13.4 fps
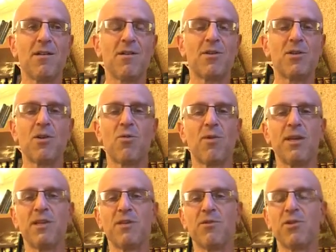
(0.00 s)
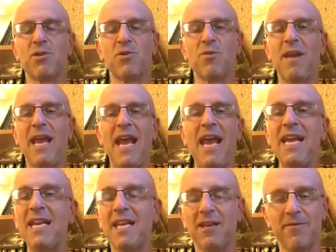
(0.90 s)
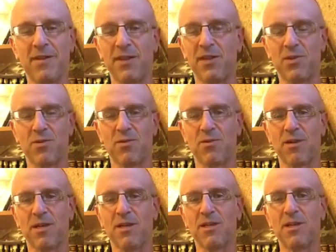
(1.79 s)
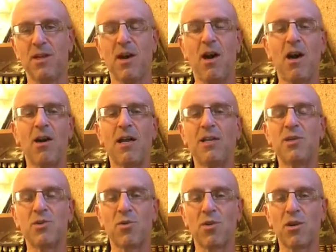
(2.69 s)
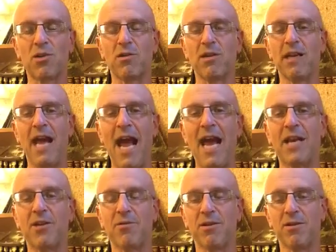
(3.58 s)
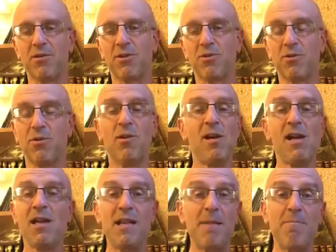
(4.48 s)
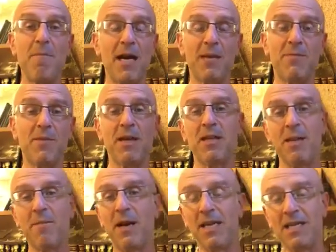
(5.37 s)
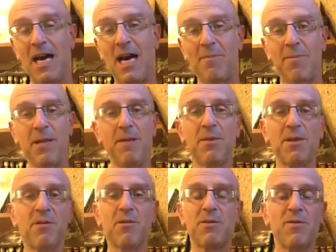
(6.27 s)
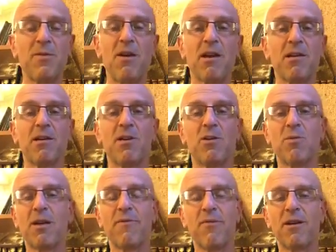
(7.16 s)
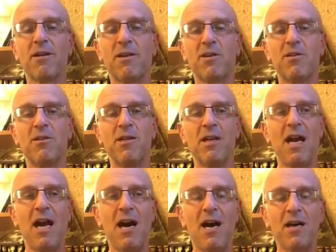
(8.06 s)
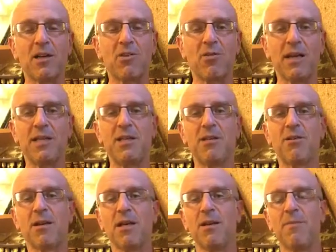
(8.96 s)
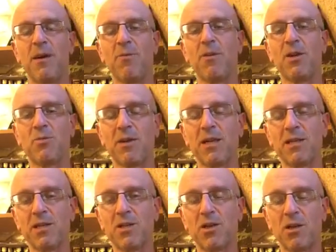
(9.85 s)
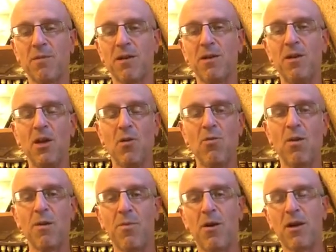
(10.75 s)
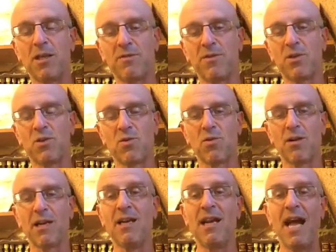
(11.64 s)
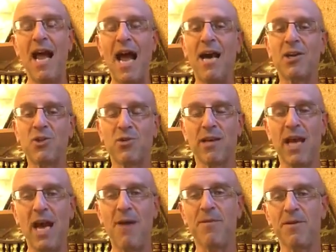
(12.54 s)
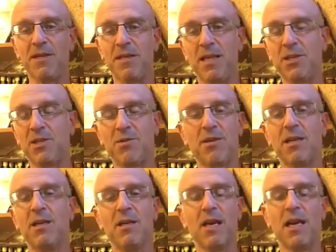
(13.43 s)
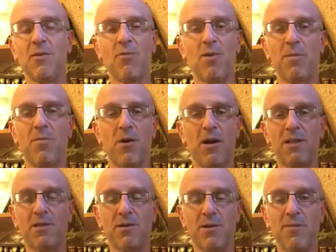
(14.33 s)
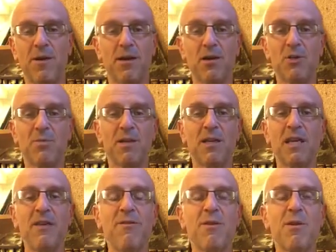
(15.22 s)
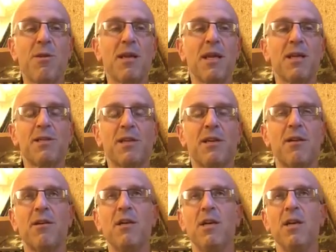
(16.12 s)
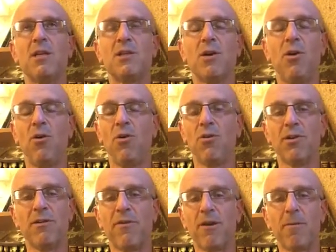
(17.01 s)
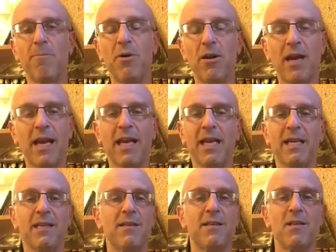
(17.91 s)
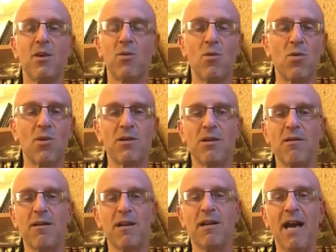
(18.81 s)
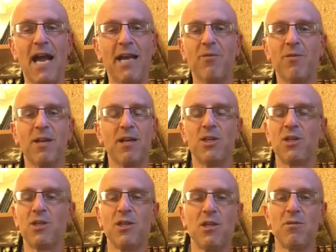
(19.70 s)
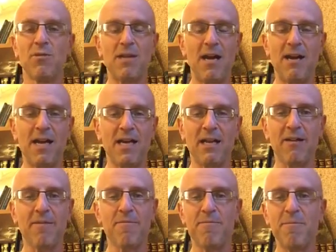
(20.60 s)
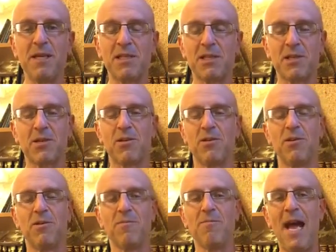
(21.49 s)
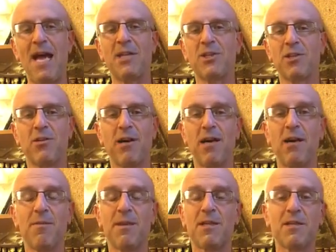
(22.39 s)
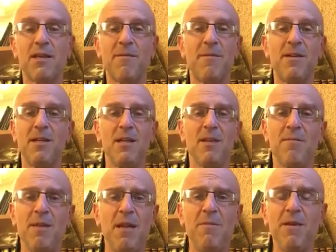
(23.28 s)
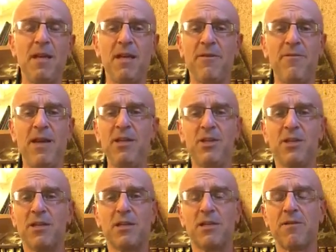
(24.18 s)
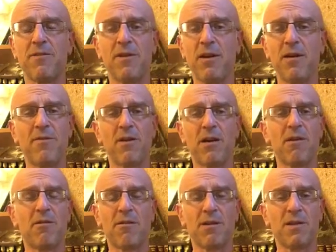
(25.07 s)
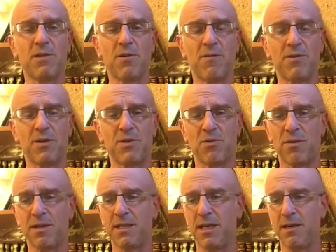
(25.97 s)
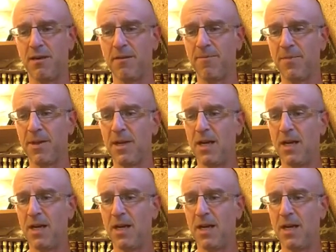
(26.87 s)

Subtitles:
there's no reason to assume any of these stories are historically accurate or true. They might be, they might not be, but we have very little criteria by which we can determine what parts of a story actually happened in history and what parts are embellishment. Even things that are told in very plain, ordinary language without any mystical, magical elements to them may be inventions of a storyteller.